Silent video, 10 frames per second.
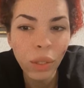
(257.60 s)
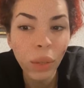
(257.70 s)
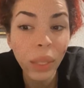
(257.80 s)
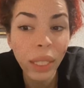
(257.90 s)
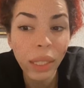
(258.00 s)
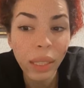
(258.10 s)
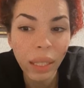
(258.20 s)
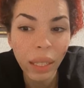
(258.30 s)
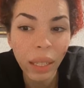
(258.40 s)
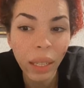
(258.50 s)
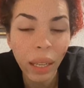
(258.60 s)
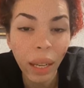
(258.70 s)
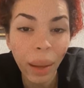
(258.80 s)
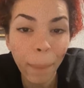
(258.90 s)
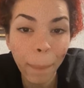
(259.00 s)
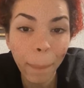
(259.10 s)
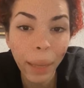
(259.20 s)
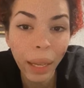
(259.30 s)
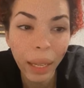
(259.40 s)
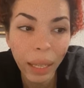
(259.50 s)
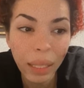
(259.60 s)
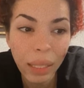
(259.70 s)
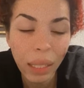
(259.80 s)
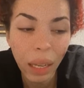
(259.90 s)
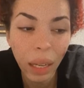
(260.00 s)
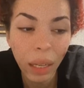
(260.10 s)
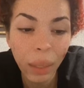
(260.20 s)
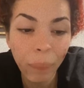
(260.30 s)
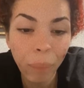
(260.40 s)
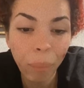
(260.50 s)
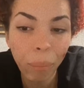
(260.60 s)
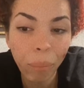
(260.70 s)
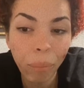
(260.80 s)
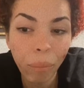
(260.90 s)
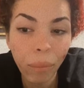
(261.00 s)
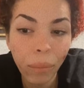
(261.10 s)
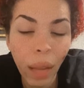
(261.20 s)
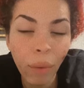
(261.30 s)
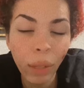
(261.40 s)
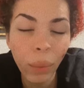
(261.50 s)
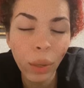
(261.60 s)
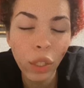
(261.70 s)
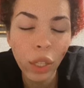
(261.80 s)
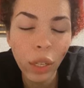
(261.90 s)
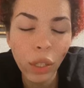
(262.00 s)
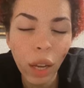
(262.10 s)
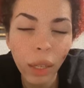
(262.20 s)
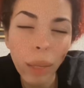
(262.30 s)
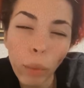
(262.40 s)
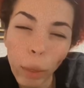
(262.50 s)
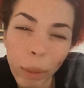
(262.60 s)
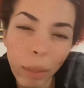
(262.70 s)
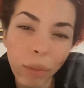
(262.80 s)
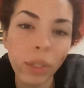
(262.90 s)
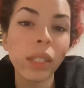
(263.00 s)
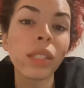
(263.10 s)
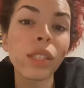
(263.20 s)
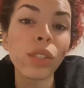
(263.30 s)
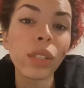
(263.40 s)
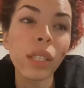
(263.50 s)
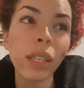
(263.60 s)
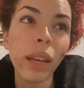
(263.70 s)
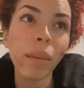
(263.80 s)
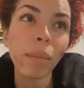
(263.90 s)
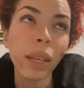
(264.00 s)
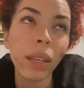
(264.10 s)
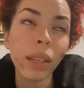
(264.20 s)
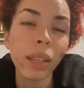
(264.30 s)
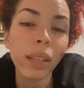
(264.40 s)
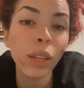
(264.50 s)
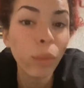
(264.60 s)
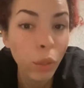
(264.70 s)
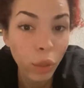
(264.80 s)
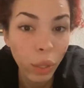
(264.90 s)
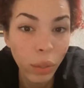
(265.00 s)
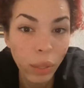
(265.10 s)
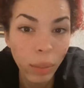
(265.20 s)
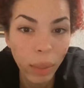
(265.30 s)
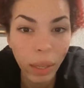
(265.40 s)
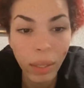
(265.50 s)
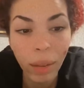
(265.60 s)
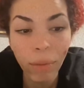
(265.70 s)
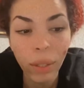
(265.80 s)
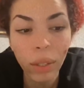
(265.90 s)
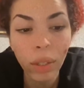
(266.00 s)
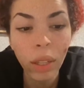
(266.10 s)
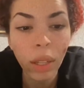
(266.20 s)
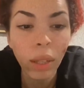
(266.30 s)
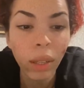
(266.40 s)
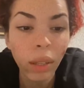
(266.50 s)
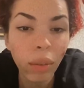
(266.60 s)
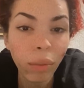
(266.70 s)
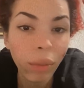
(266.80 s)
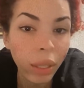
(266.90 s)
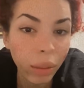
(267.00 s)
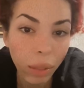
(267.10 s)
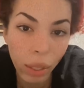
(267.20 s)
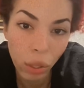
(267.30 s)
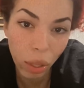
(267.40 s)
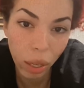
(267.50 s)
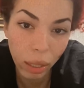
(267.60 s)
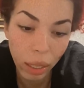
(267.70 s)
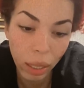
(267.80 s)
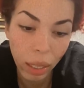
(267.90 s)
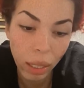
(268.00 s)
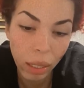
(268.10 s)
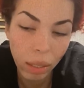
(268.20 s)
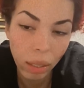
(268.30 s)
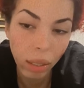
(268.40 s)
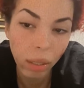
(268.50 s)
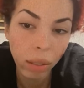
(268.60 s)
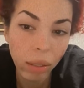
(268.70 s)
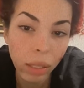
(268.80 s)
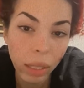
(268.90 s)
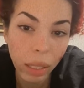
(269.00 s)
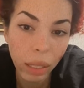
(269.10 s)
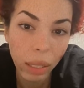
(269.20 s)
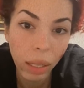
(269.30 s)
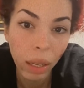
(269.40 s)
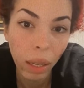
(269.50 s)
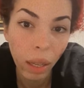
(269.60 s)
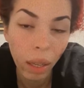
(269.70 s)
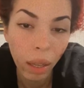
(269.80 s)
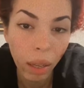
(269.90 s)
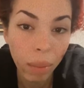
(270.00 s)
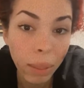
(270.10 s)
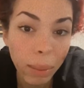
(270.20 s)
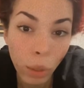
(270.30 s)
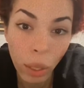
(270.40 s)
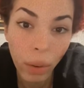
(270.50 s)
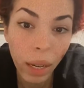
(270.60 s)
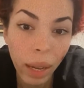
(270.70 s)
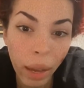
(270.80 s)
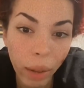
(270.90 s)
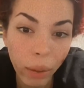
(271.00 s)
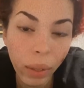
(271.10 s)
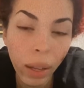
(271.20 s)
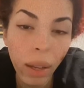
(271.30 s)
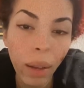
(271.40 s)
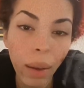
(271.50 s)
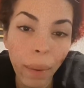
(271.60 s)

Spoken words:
So earthy. But I really want to start talking more about my fertility journey and my endometriosis because I feel really, really strongly in it currently, especially right now.